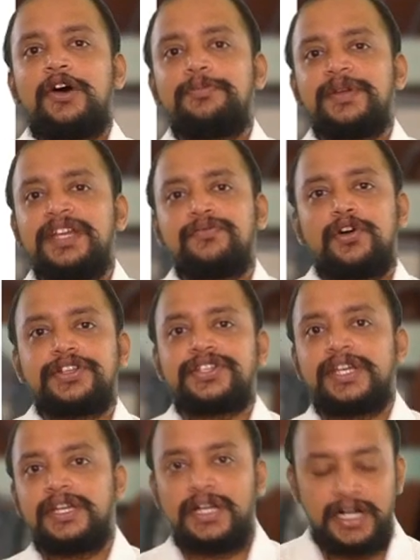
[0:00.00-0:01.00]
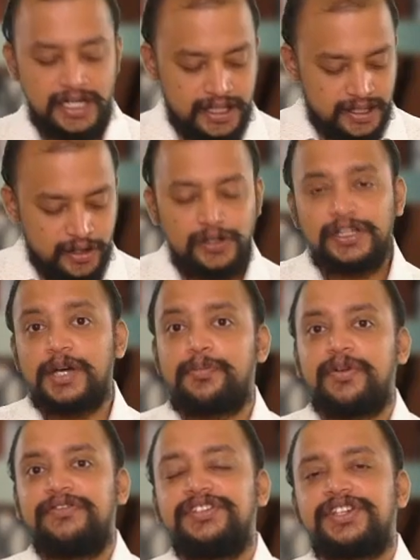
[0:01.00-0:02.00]
been watching uh, all the
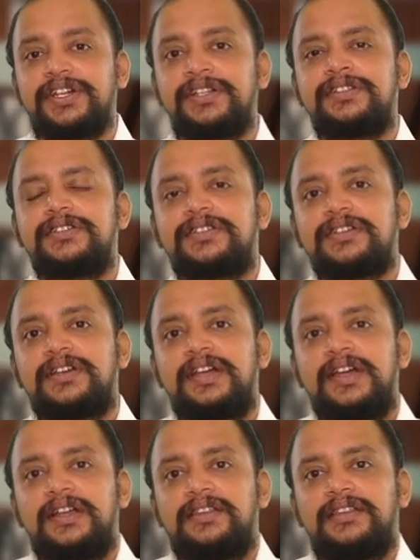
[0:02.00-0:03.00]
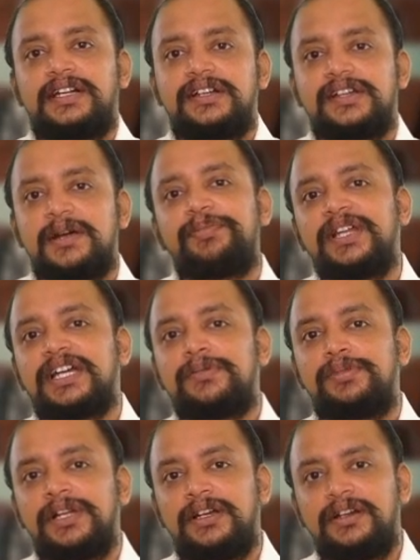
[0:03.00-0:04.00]
provisions that are
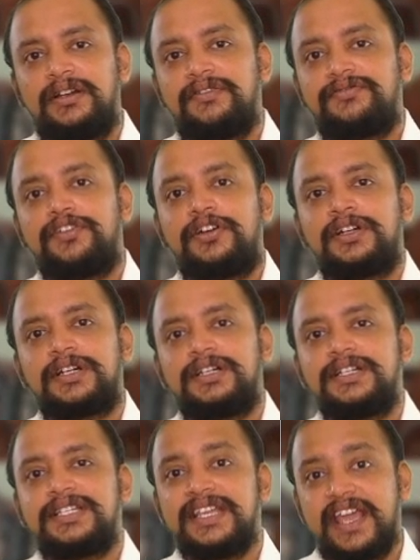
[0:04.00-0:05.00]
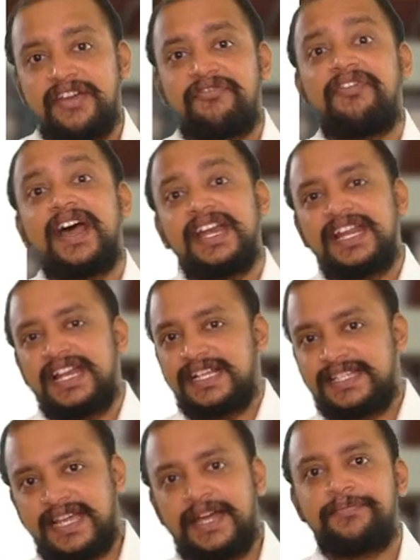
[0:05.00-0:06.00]
applicable for CA final
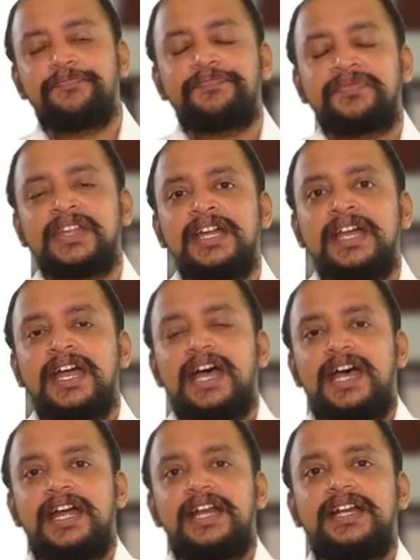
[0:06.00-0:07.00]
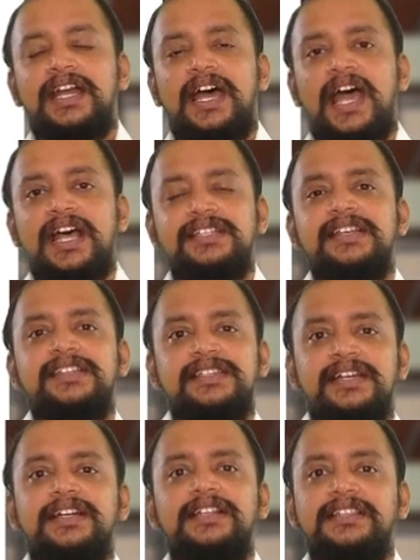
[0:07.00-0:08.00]
exam and as I
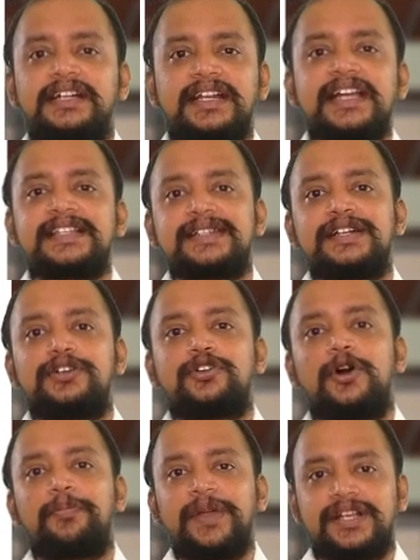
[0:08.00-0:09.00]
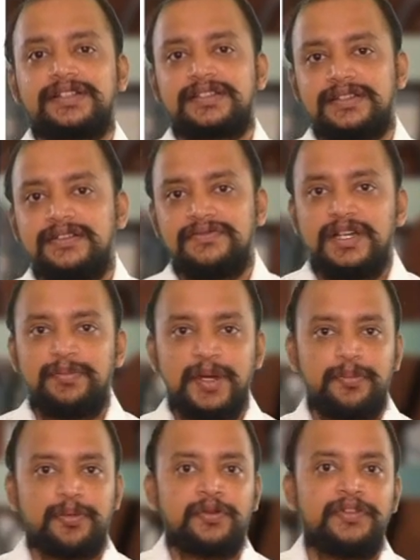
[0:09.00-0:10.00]
said that extra topics will
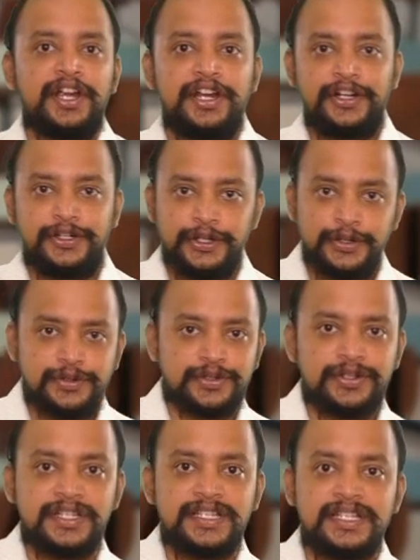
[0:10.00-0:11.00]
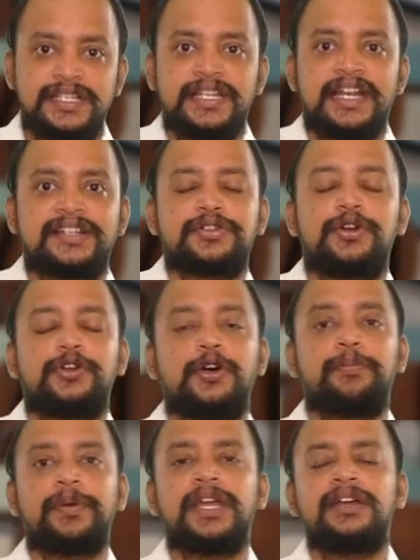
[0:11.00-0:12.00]
be provided to you. So this is an extra
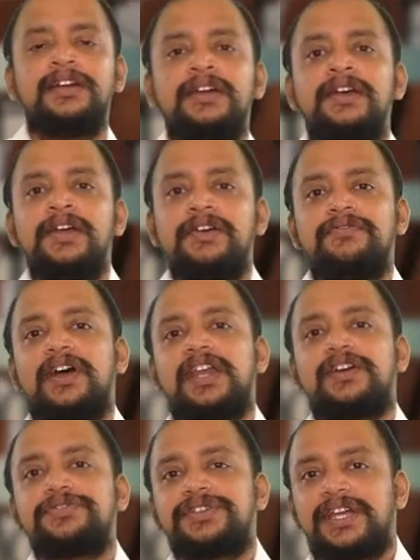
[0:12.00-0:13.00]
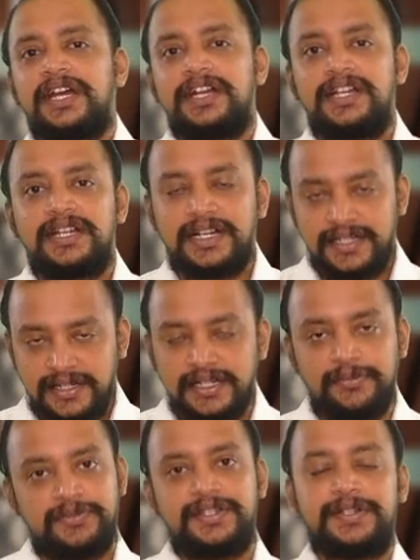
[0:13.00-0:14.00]
topic warehousing under
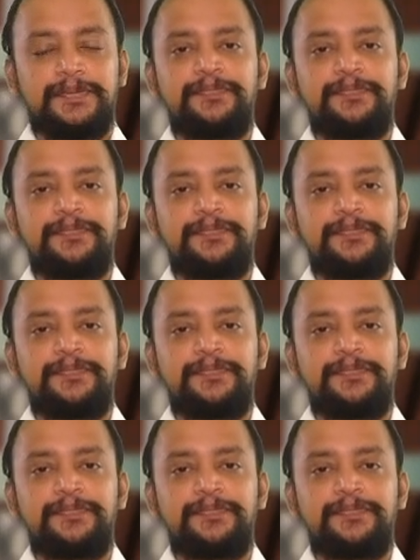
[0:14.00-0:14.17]
customs